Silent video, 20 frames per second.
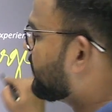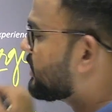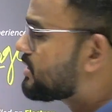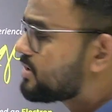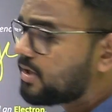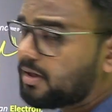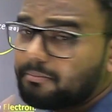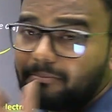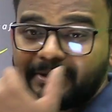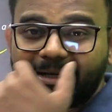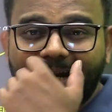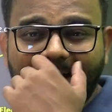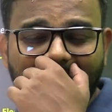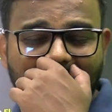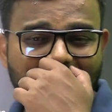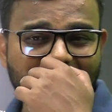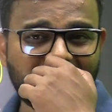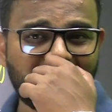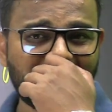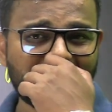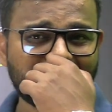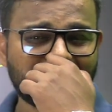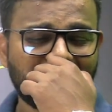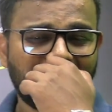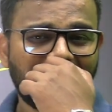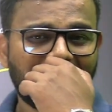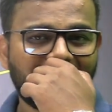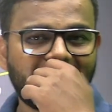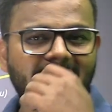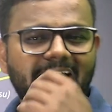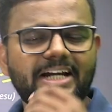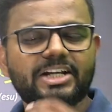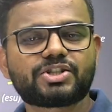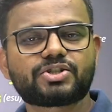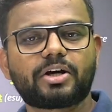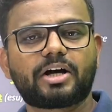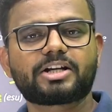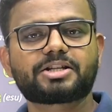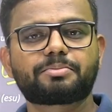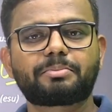the term net charge? Net
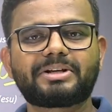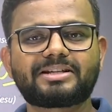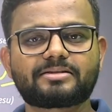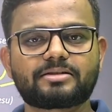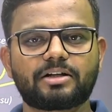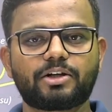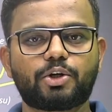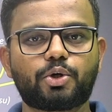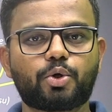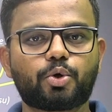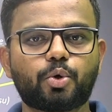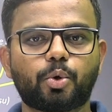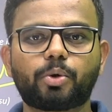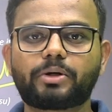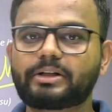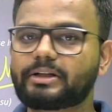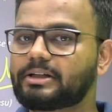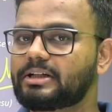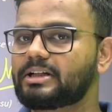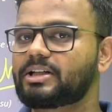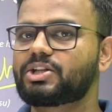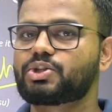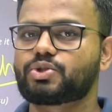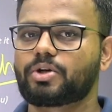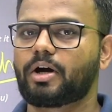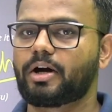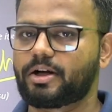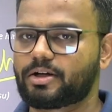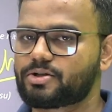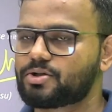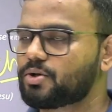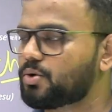charge means total charge.